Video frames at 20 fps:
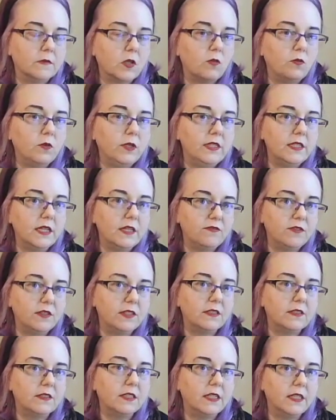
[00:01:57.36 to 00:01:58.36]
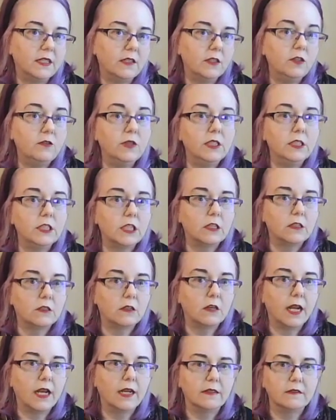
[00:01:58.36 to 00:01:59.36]
we definitely knew each
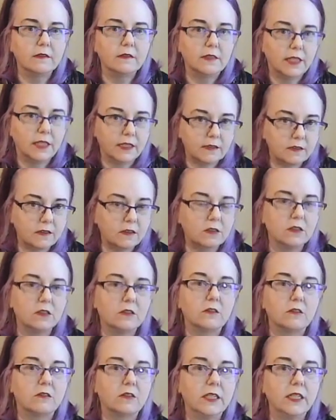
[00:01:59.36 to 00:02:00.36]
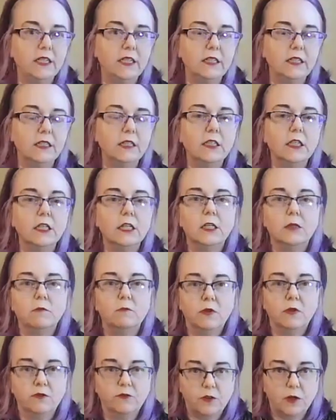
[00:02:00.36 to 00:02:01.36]
other as text on a screen
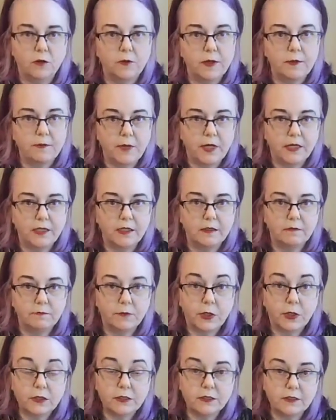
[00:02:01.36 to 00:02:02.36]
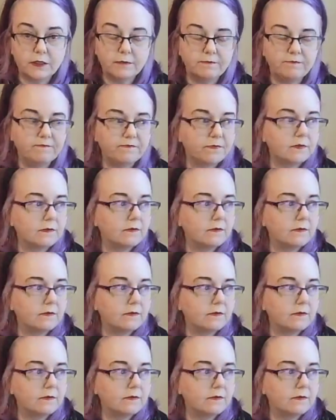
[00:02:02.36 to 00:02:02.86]
before we met in person.